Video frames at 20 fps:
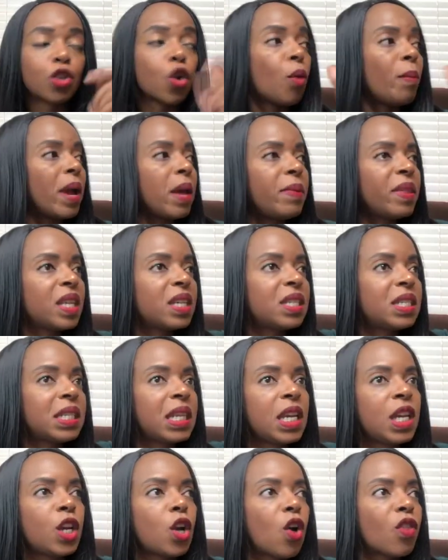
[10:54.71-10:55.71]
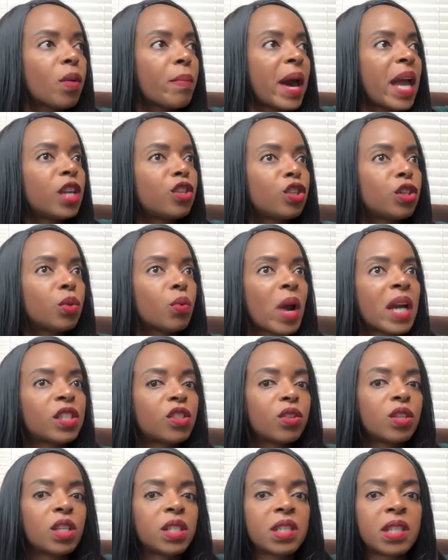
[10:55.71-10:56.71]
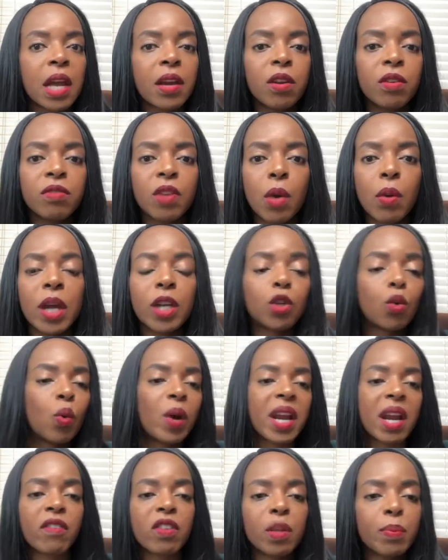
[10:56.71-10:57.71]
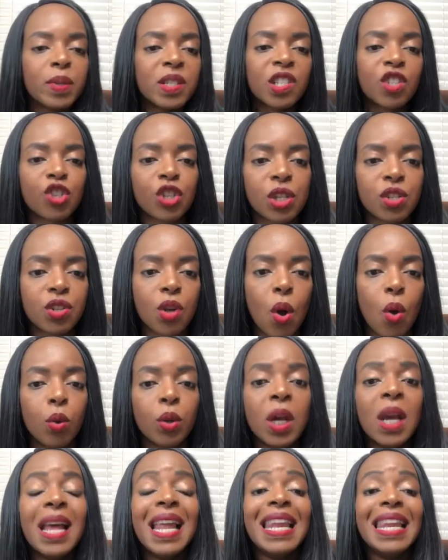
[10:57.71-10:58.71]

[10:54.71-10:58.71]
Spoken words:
or maybe the CEO, the managing director, the executive director, whatever the position is called,